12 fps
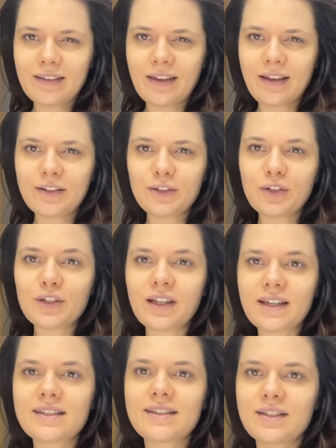They kind of look
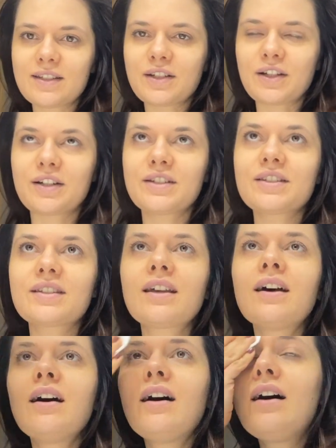like sisters.
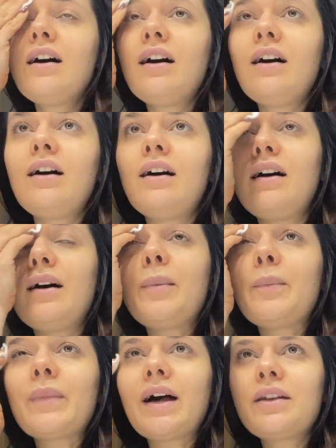
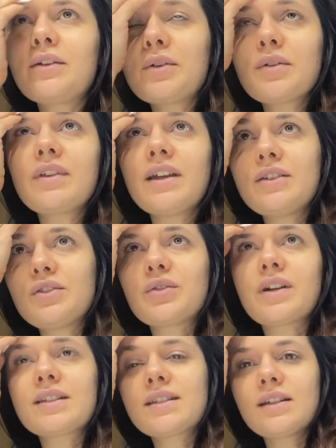I don't know if they
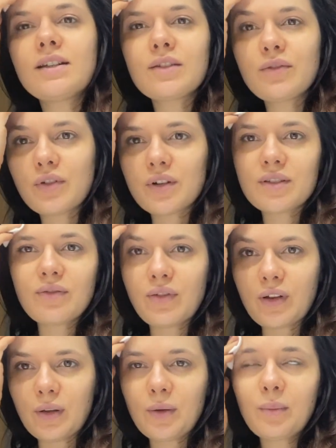addressed it in the first
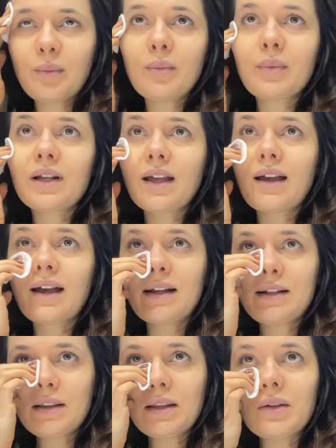film, but it
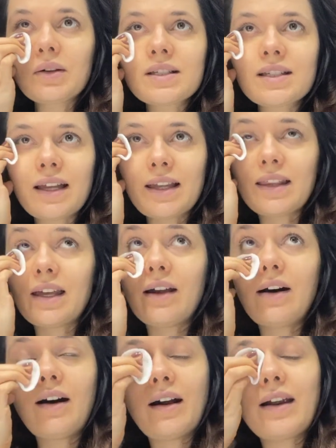kind of looks like they
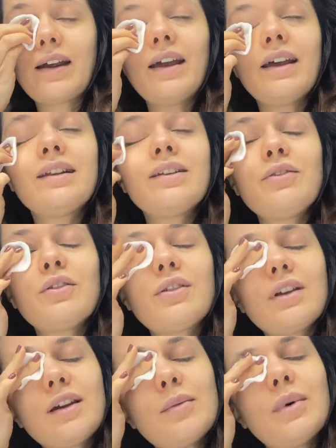are. And if you
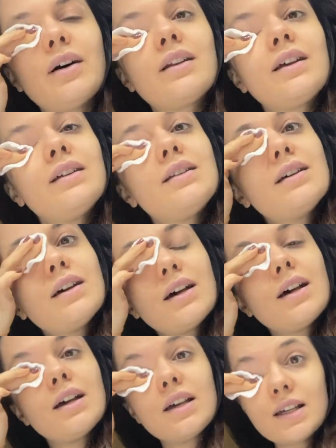think about it,
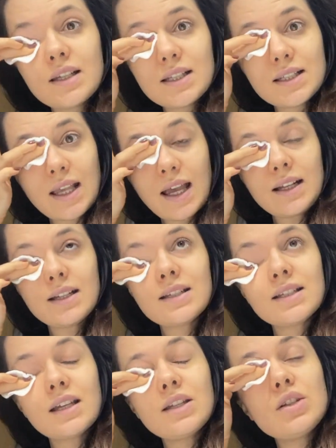
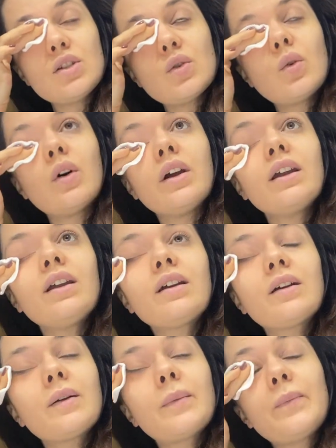sadness and joy
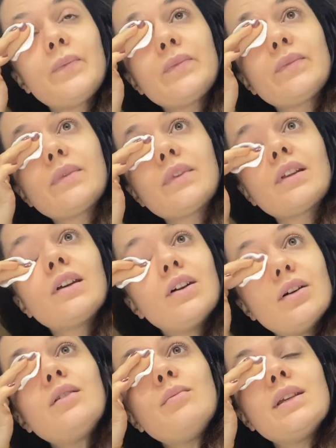
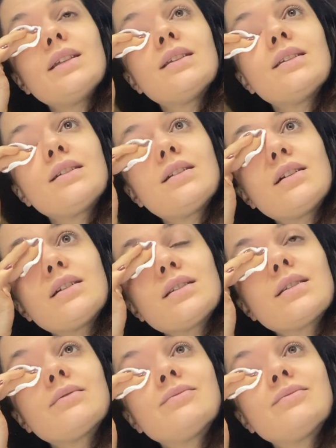could be sisters,